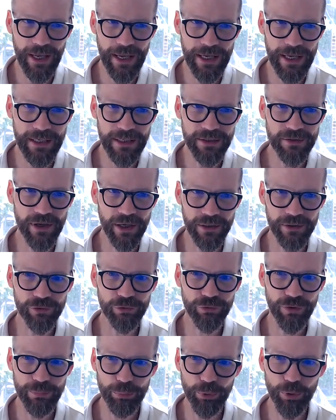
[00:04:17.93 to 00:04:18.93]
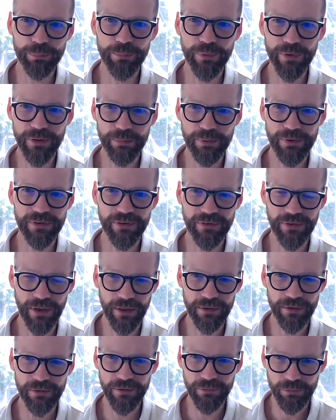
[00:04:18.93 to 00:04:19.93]
a challenge or a problem that the business
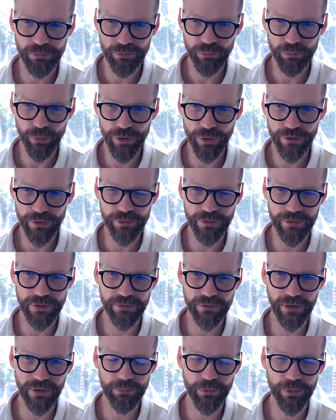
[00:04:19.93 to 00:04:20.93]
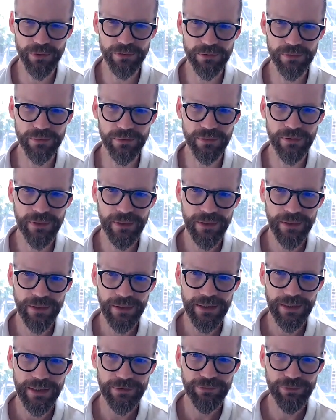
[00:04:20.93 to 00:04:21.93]
has, and what I call the exam question,
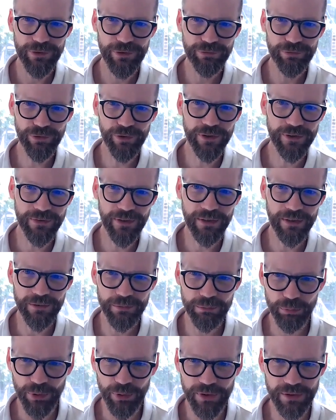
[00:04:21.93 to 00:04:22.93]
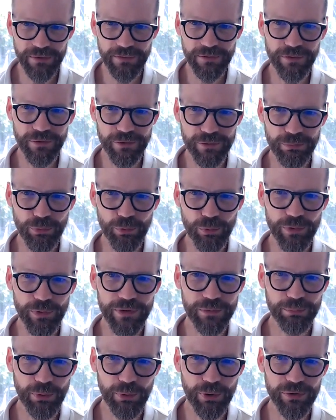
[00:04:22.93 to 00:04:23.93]
if you define that and break it to the
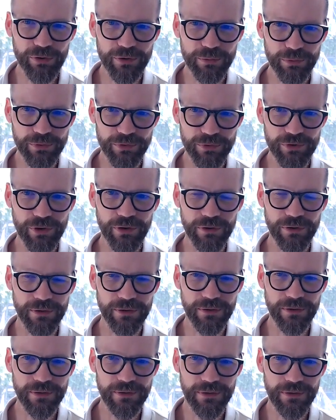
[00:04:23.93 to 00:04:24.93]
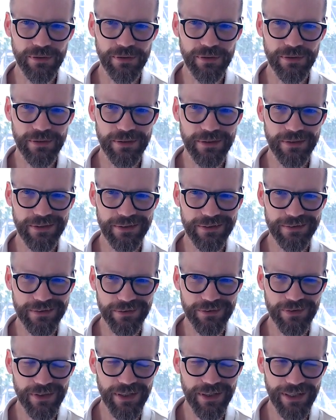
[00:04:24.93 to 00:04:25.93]
smallest possible chunk,
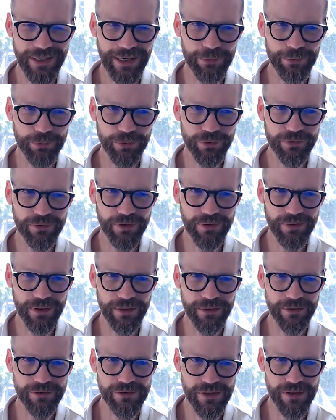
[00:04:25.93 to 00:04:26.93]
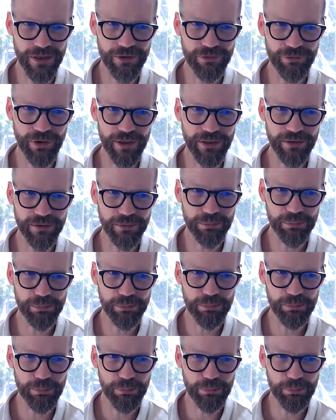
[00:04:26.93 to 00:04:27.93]
does that allow us to then generate a
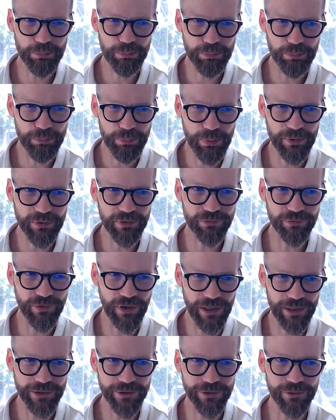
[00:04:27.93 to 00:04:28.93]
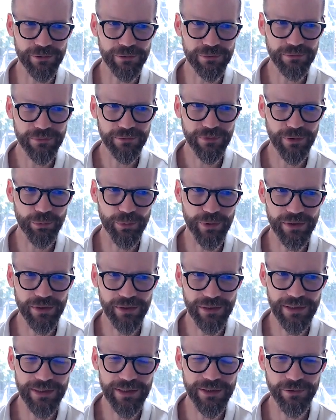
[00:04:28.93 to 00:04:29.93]
bit of value that we
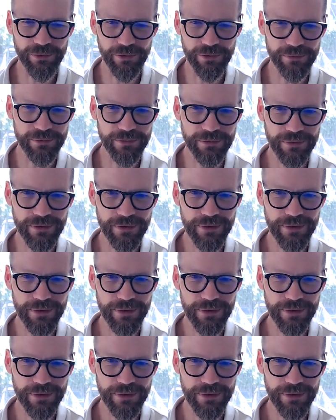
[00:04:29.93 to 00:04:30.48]
can lean on?